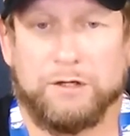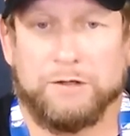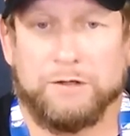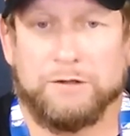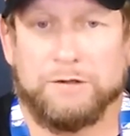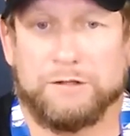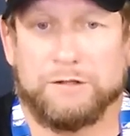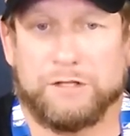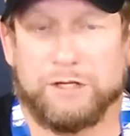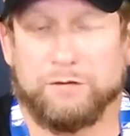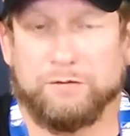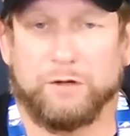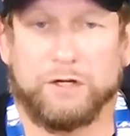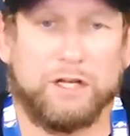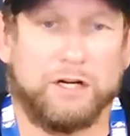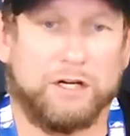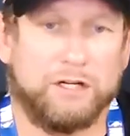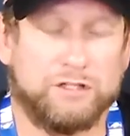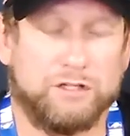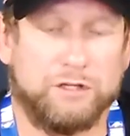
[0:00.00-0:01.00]
see if we
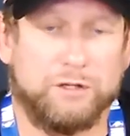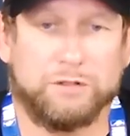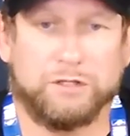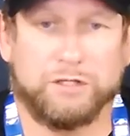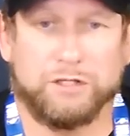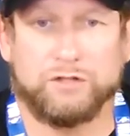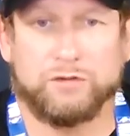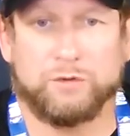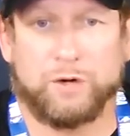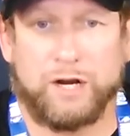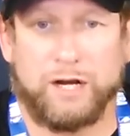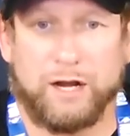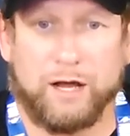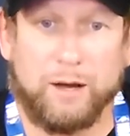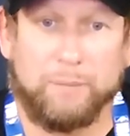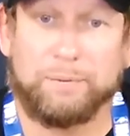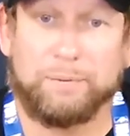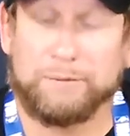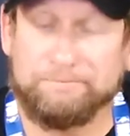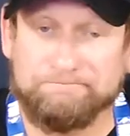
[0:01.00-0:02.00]
get his usage rate
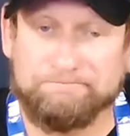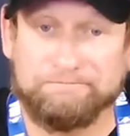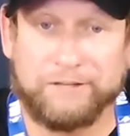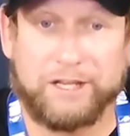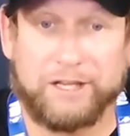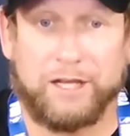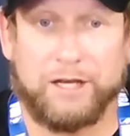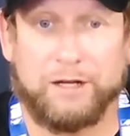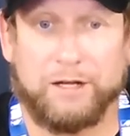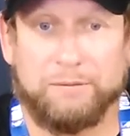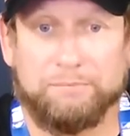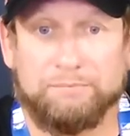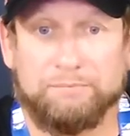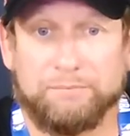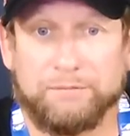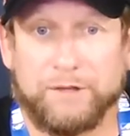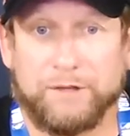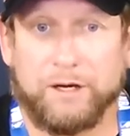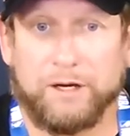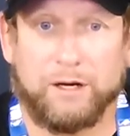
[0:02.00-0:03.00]
up. Again,
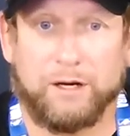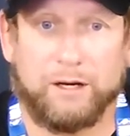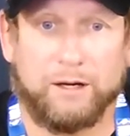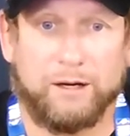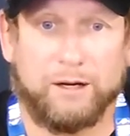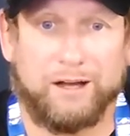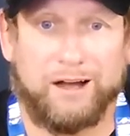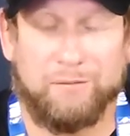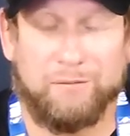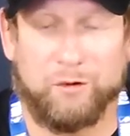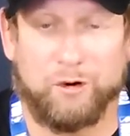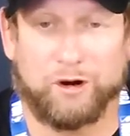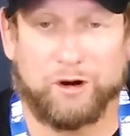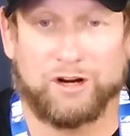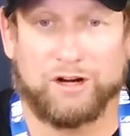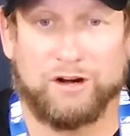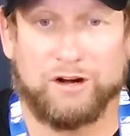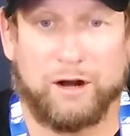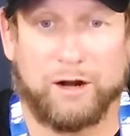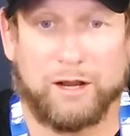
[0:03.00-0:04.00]
uh, I'm
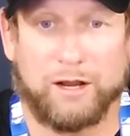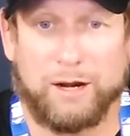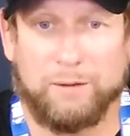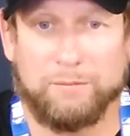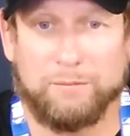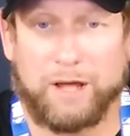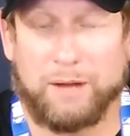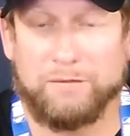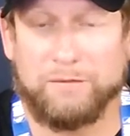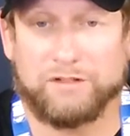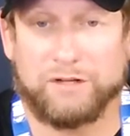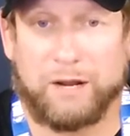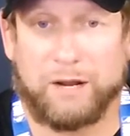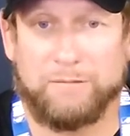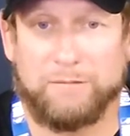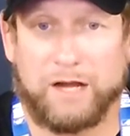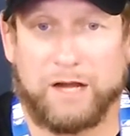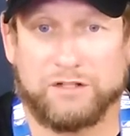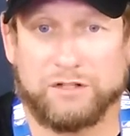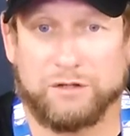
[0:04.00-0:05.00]
working on it. I'm not I'm
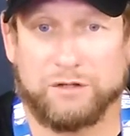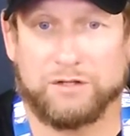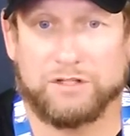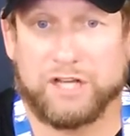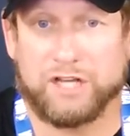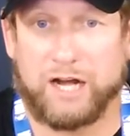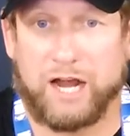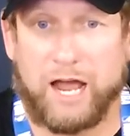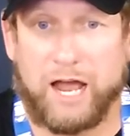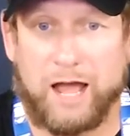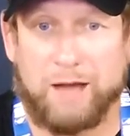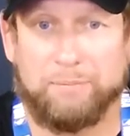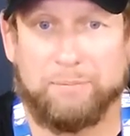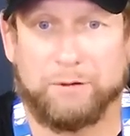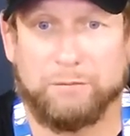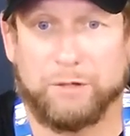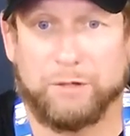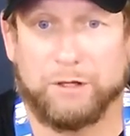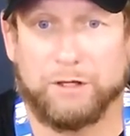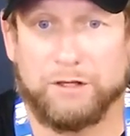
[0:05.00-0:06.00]
not sure it's going to
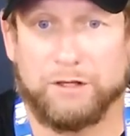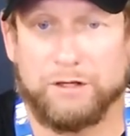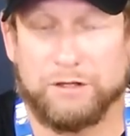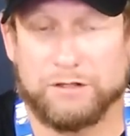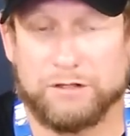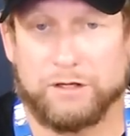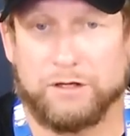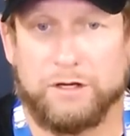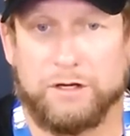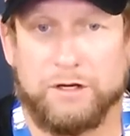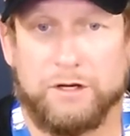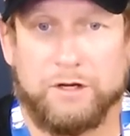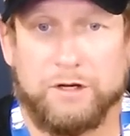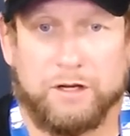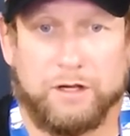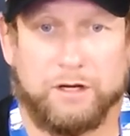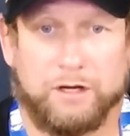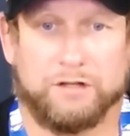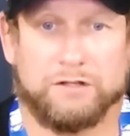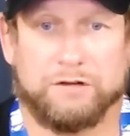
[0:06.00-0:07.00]
happen, but it is a
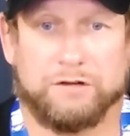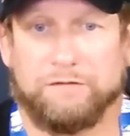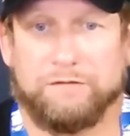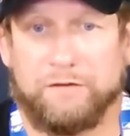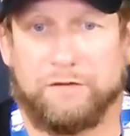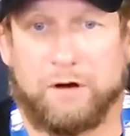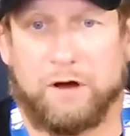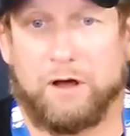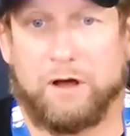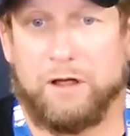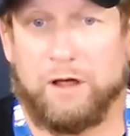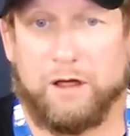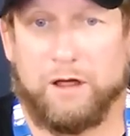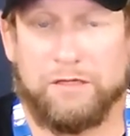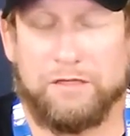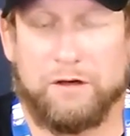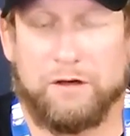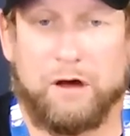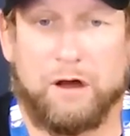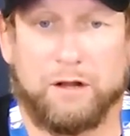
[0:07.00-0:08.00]
it is a thought a
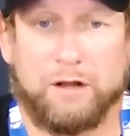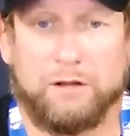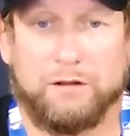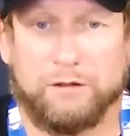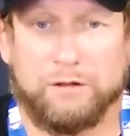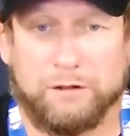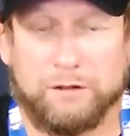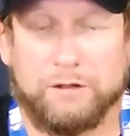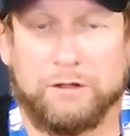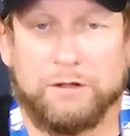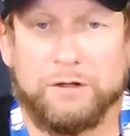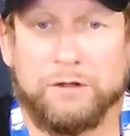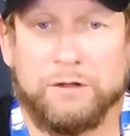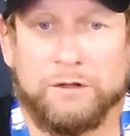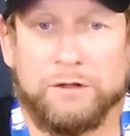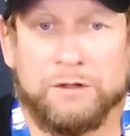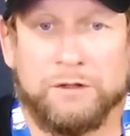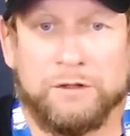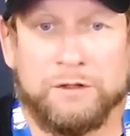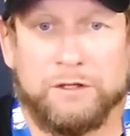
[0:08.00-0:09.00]
thought in the
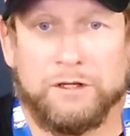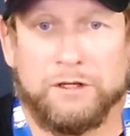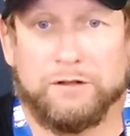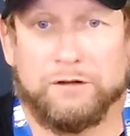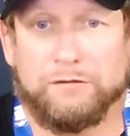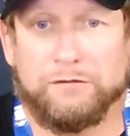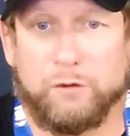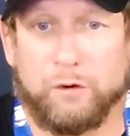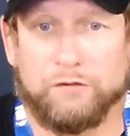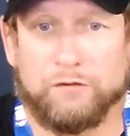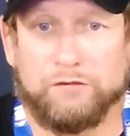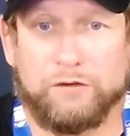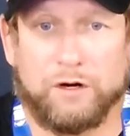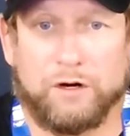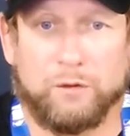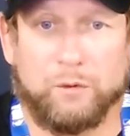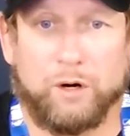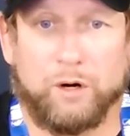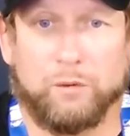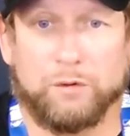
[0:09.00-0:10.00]
in the forefront
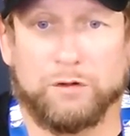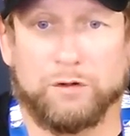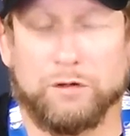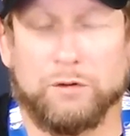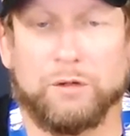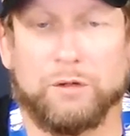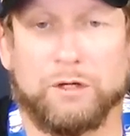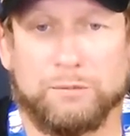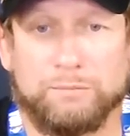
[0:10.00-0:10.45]
of what we're doing.